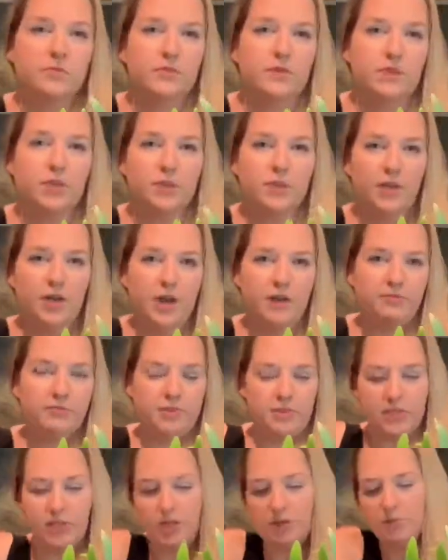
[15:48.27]
You'll have to
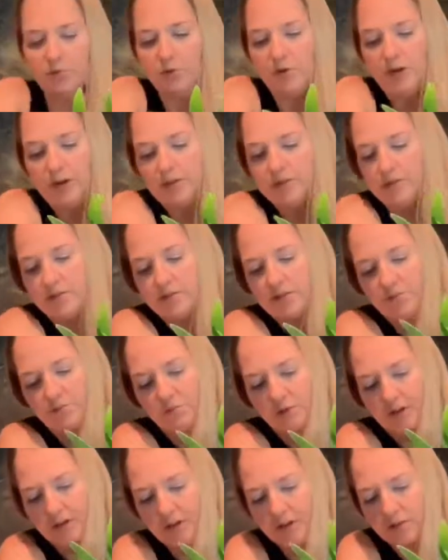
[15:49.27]
come around
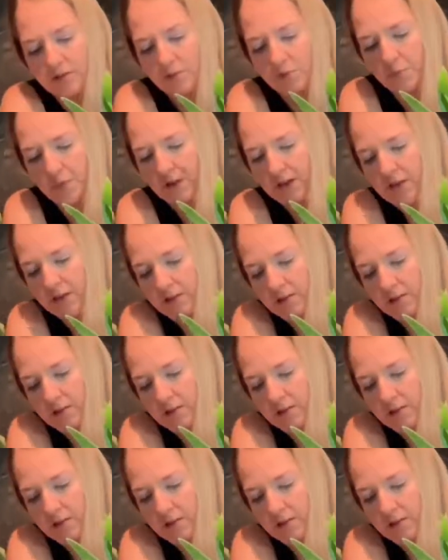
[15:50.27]
somewhere else, buddy.